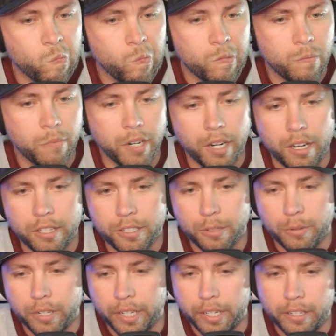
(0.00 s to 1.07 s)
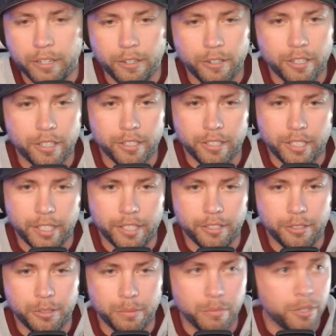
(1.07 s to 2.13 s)
But I also want to get cards
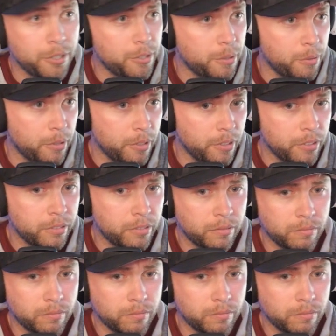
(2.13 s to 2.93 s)
into Mojo World.